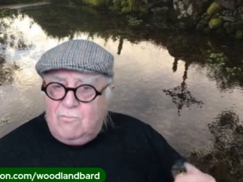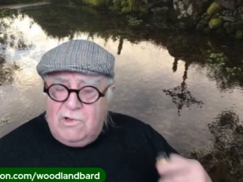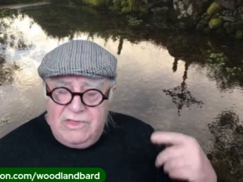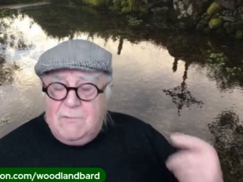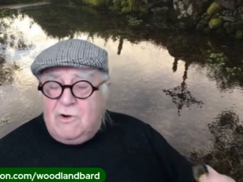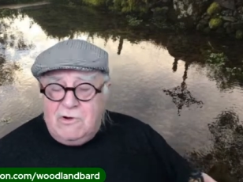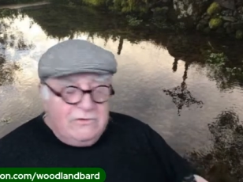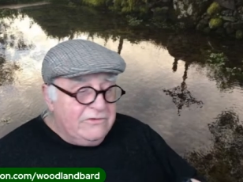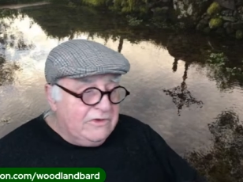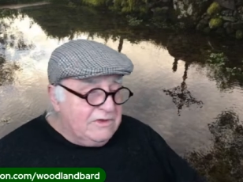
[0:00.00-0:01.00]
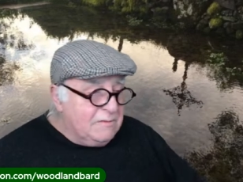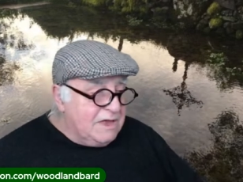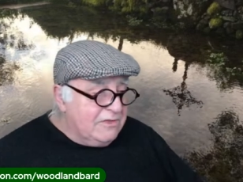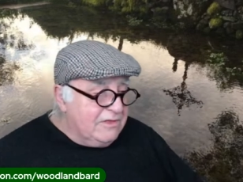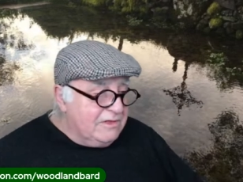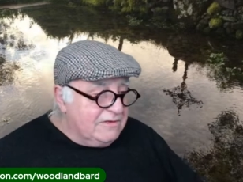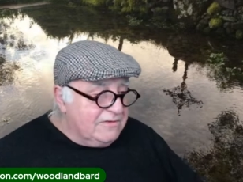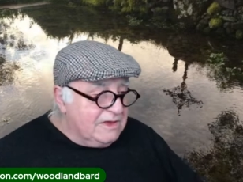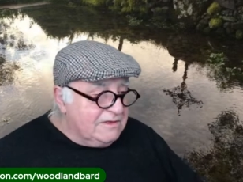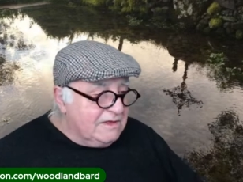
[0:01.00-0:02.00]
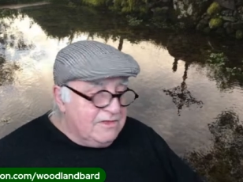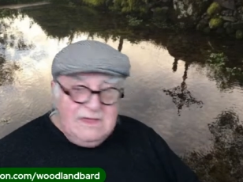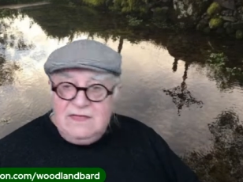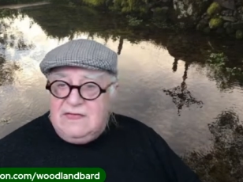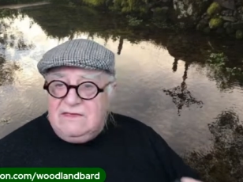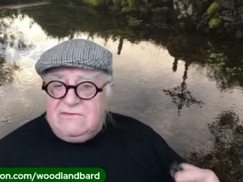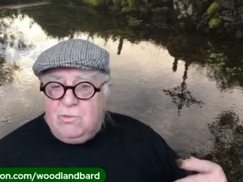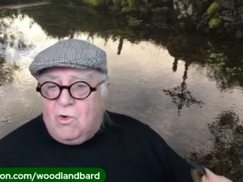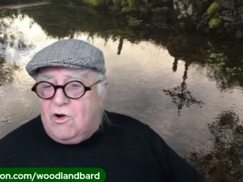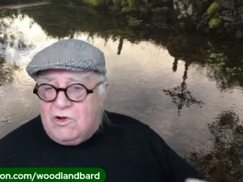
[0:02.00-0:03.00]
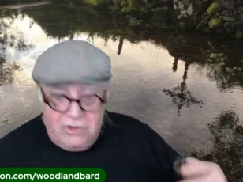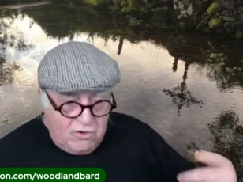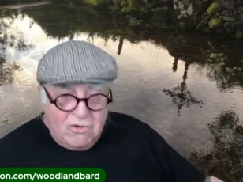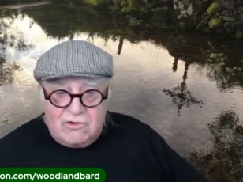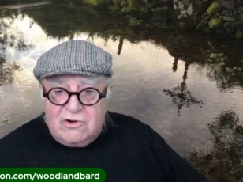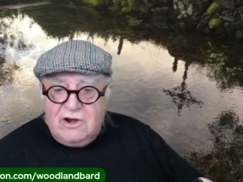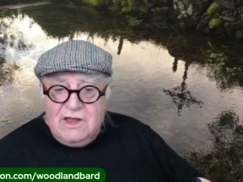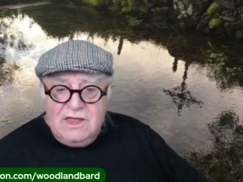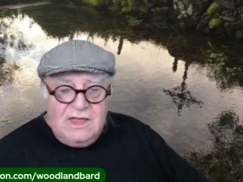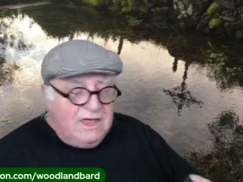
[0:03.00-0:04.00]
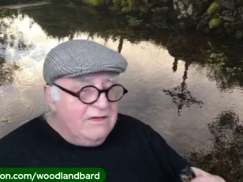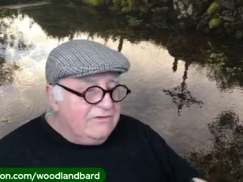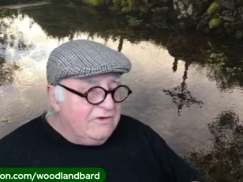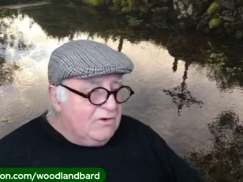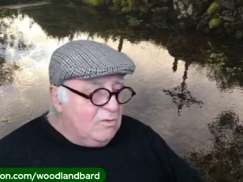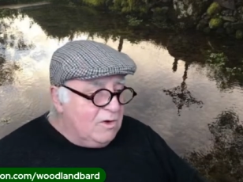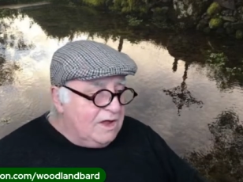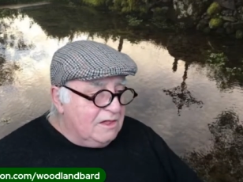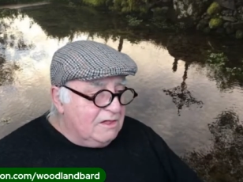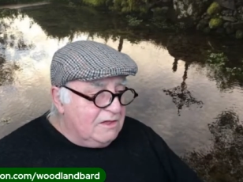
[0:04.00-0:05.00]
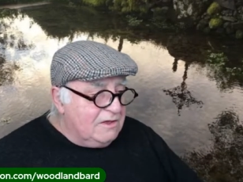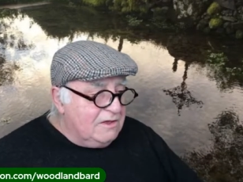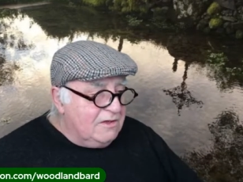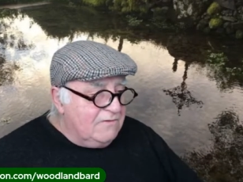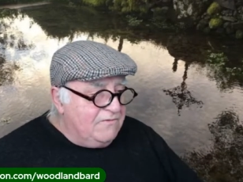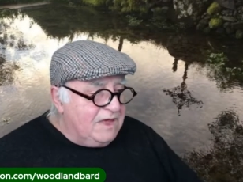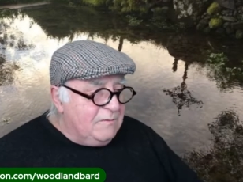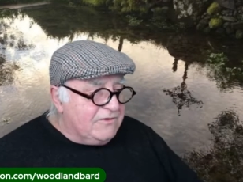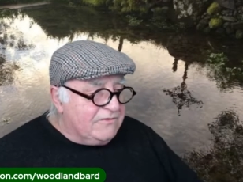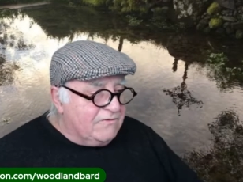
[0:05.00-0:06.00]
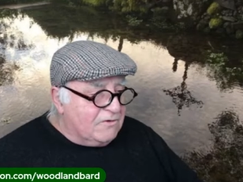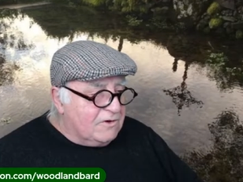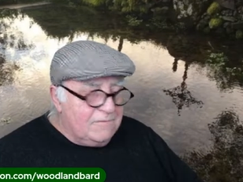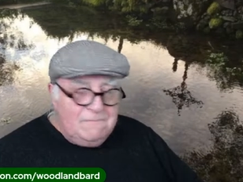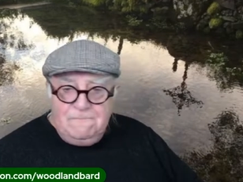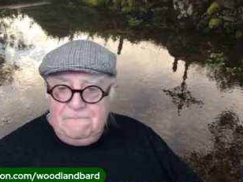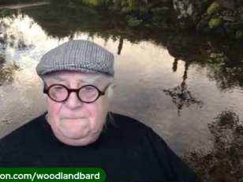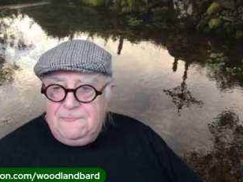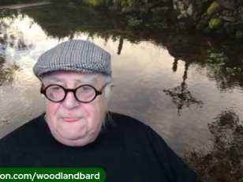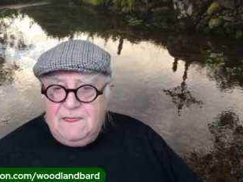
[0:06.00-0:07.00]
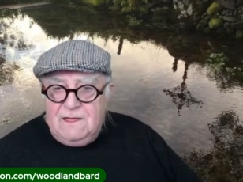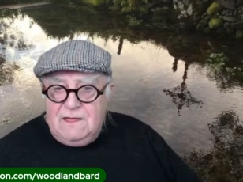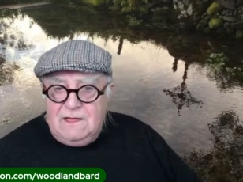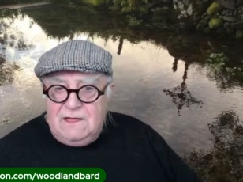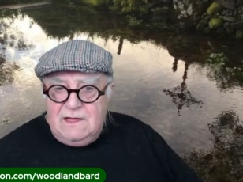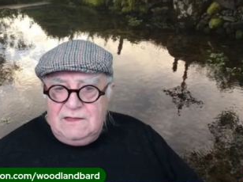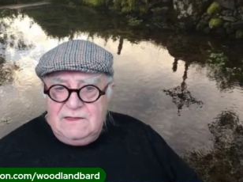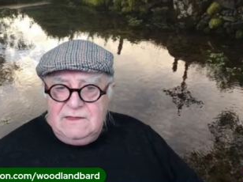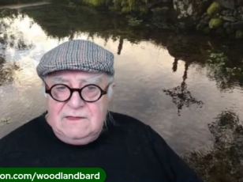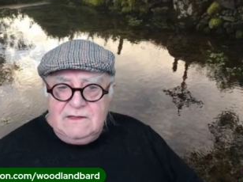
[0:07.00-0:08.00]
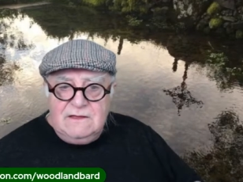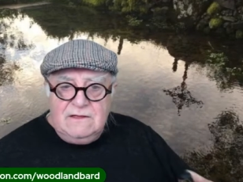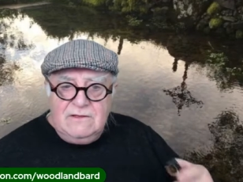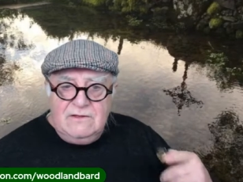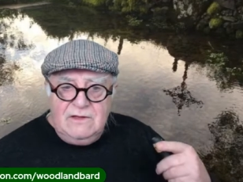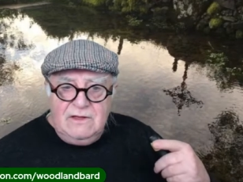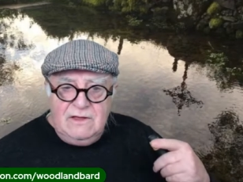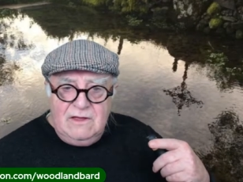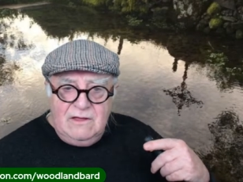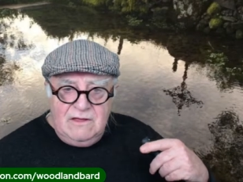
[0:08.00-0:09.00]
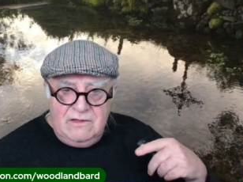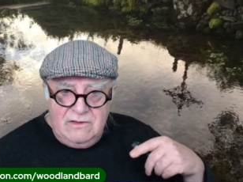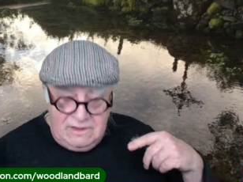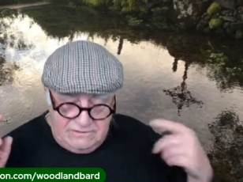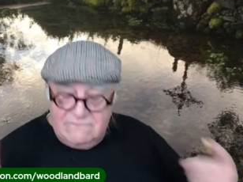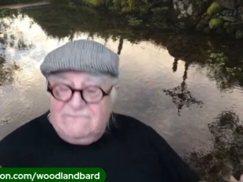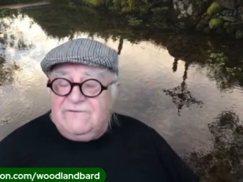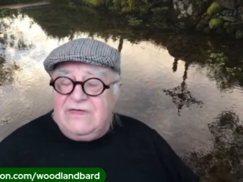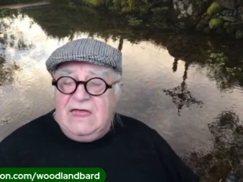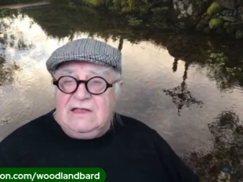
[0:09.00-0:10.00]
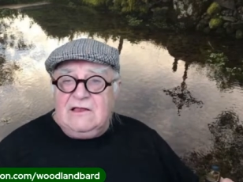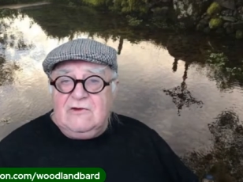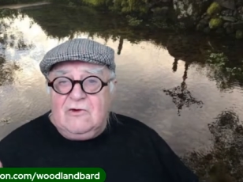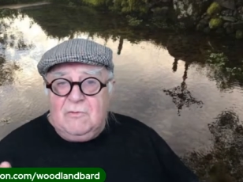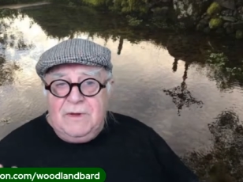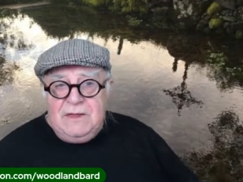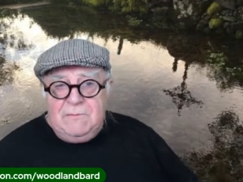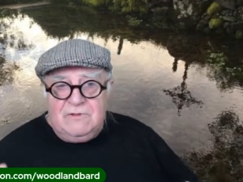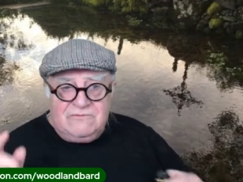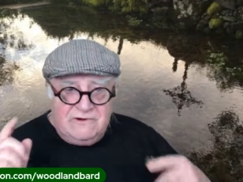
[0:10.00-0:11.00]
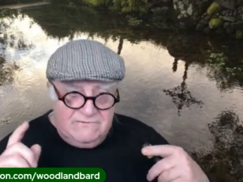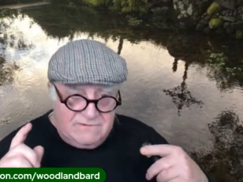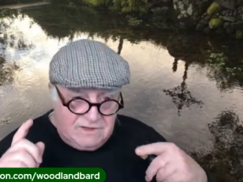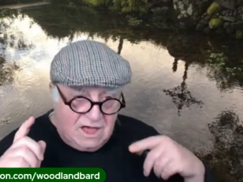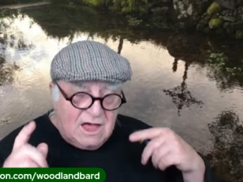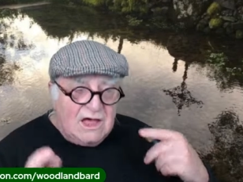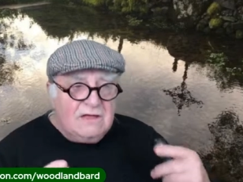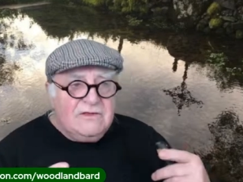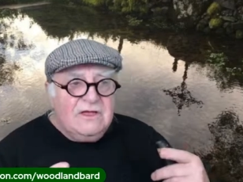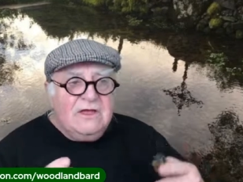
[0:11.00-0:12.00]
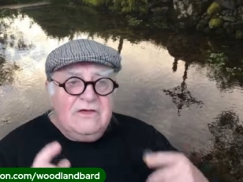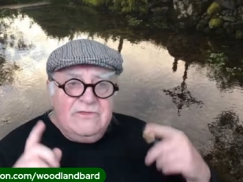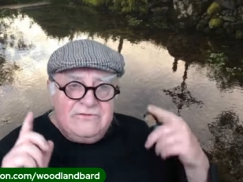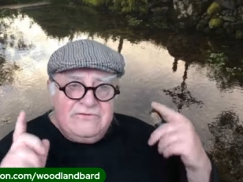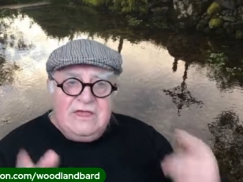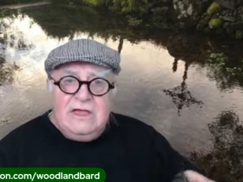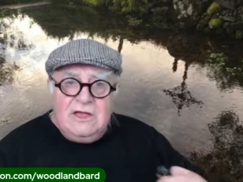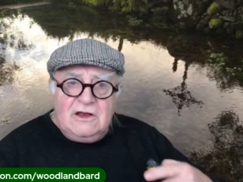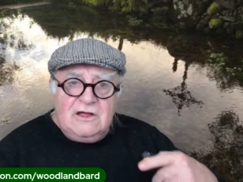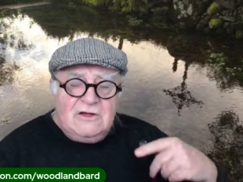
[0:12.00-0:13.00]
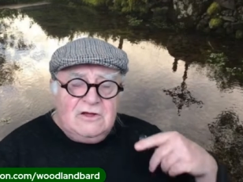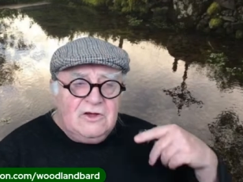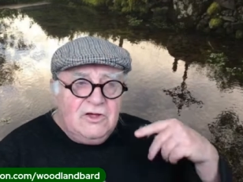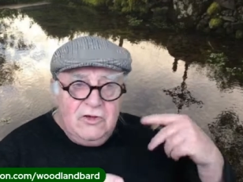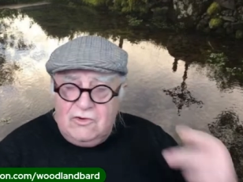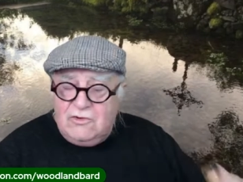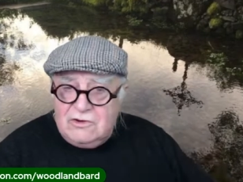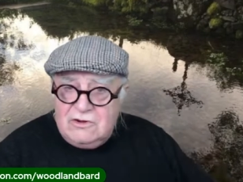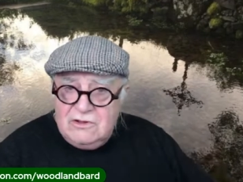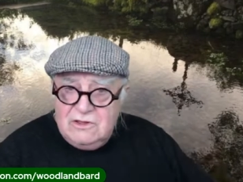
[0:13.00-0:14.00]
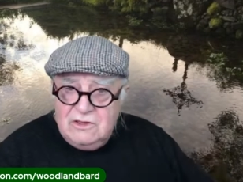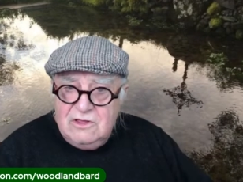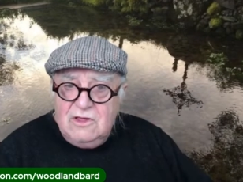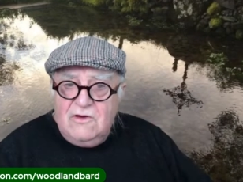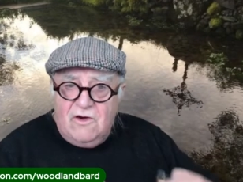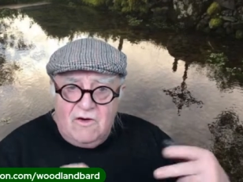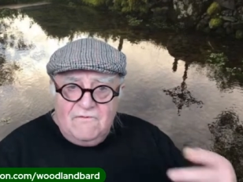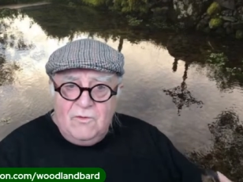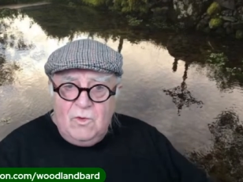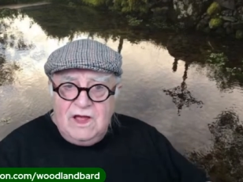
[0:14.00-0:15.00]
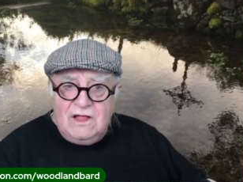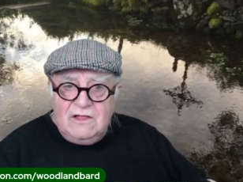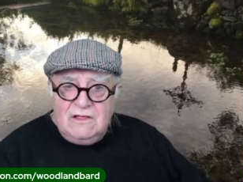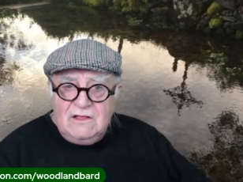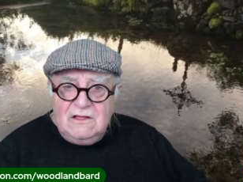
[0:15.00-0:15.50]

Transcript: what they're more concerned about than the saint, I think, is what cure is a well famous for. And uh, as I've said, local people regard the singular cure of a well